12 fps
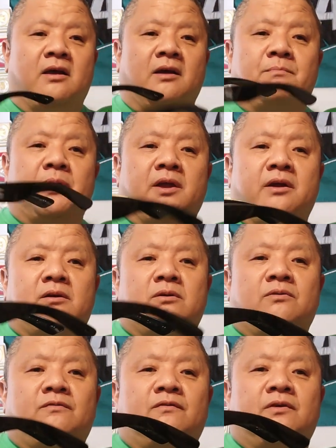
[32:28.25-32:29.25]
And pair
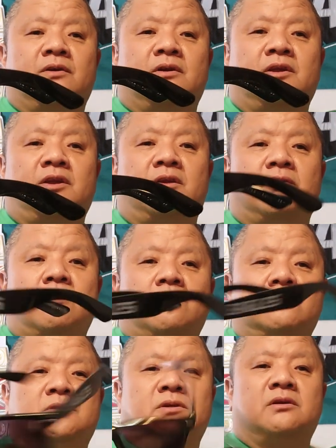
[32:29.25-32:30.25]
of
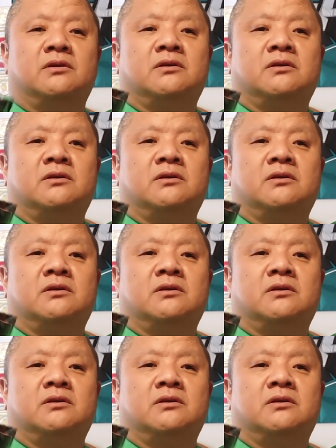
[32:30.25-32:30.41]
Eagles